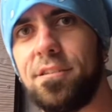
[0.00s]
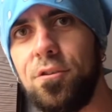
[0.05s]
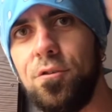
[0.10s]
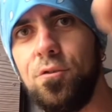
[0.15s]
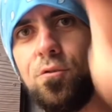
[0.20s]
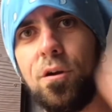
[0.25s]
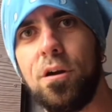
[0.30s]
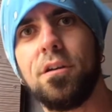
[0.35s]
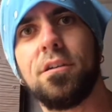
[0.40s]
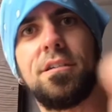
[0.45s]

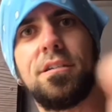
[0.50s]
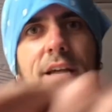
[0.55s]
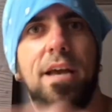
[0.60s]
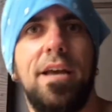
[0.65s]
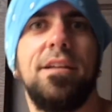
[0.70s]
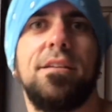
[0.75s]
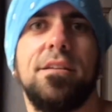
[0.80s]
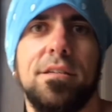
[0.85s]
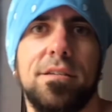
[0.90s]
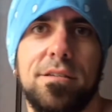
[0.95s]
You are a
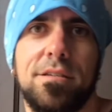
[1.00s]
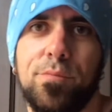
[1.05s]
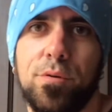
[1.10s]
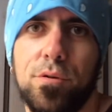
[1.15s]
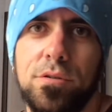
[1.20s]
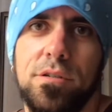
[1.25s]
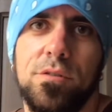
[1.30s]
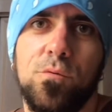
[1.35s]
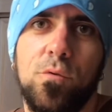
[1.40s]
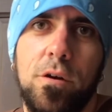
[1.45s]
scientist,
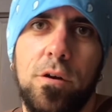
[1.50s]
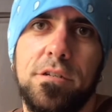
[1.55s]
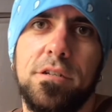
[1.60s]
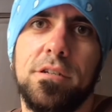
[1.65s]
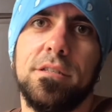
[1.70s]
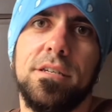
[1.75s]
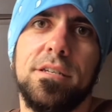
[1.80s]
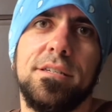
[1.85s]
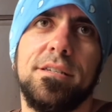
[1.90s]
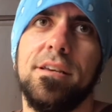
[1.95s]
person
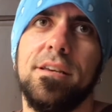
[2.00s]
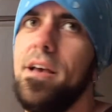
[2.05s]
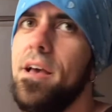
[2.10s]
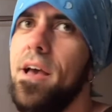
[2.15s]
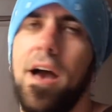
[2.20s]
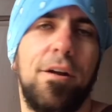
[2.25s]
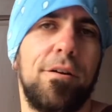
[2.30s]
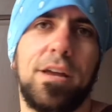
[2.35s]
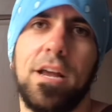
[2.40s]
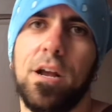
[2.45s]
watching this.
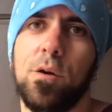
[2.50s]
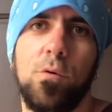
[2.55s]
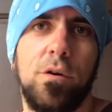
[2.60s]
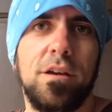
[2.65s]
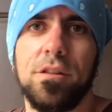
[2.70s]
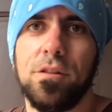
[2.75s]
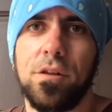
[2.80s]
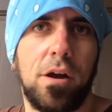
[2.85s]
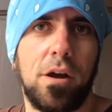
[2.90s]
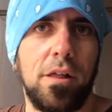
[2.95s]
I don't care what
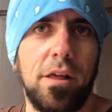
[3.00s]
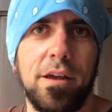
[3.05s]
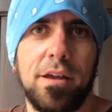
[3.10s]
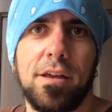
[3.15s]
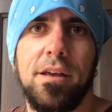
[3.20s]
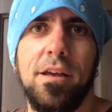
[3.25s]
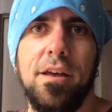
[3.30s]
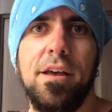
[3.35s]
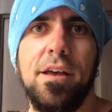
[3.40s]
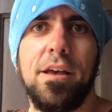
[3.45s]
you look like,
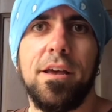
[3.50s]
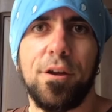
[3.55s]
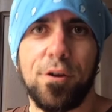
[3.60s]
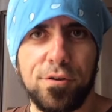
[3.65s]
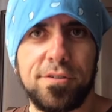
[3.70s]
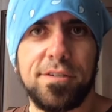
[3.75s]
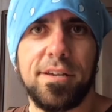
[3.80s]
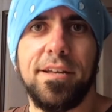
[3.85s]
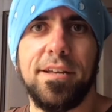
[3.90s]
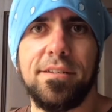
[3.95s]
you're
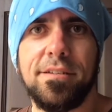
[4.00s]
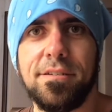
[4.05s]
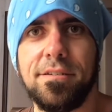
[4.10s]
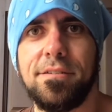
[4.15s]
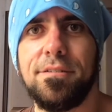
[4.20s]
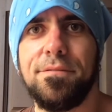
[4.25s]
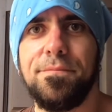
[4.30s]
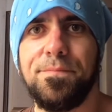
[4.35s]
a scientist.